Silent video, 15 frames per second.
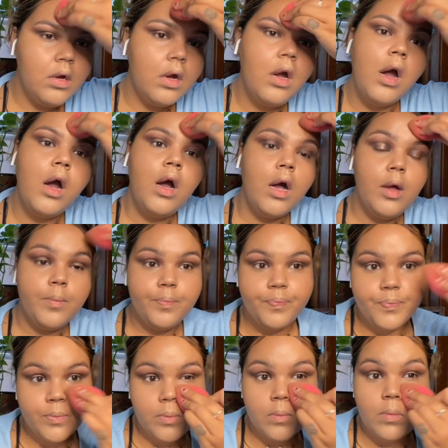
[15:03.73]

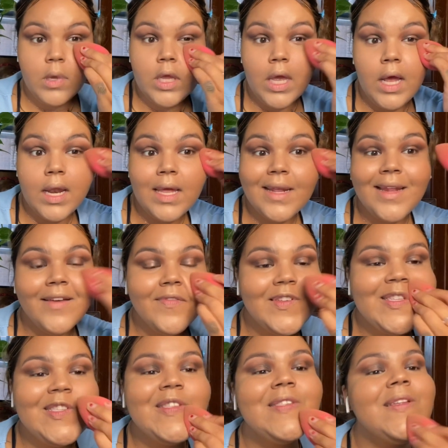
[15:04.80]
But yeah, like, life
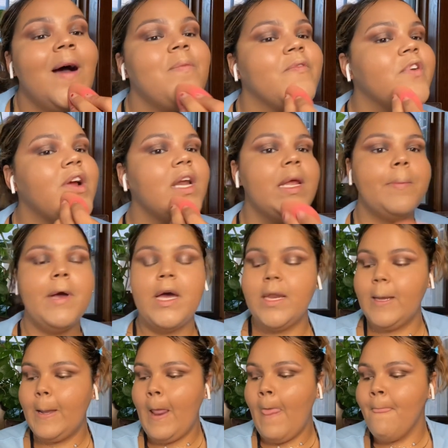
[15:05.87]
doesn't stop for
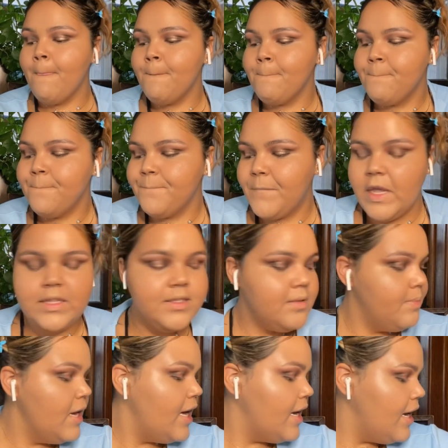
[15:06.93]
anybody on some
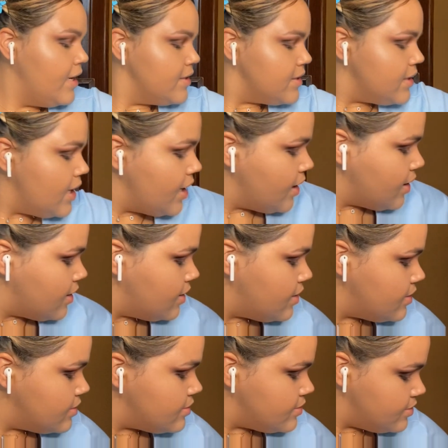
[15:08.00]
head ass like
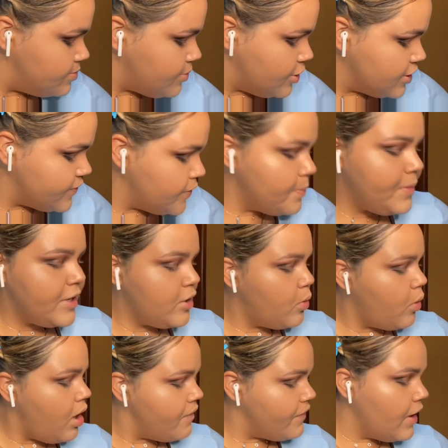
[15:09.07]
perks of being a
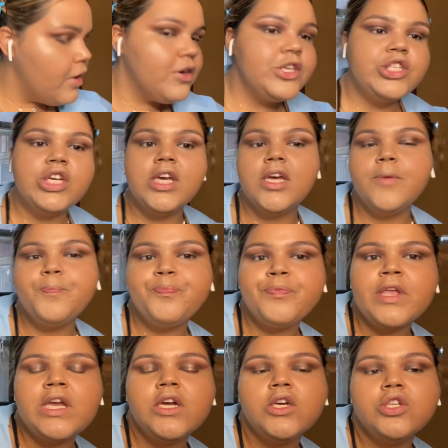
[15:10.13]
wallflower shit.
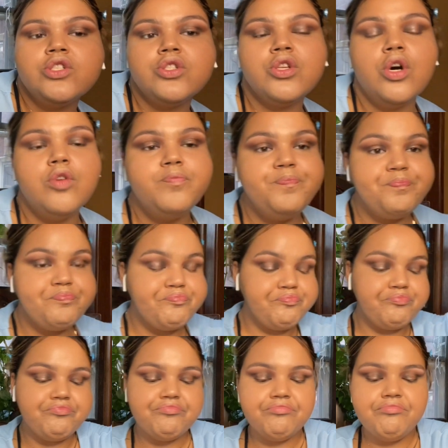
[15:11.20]
So
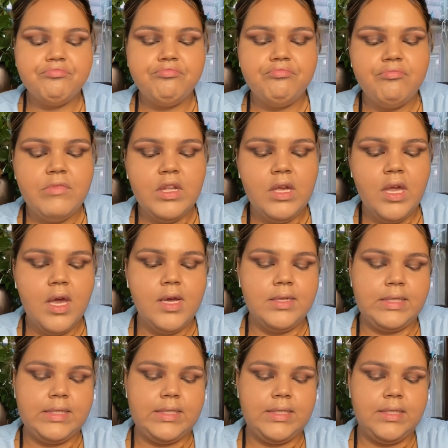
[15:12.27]

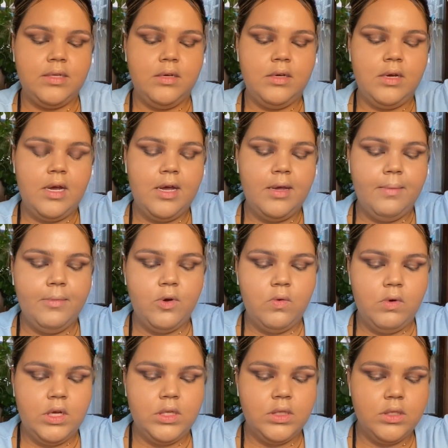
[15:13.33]
yes, I am
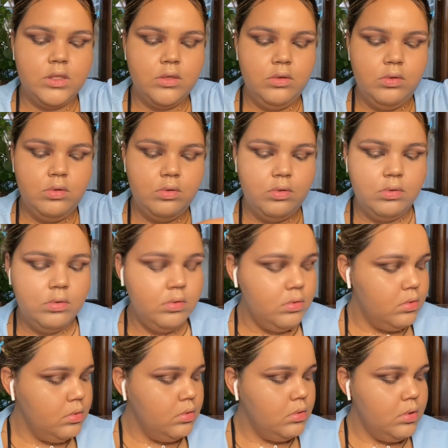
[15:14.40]
going to,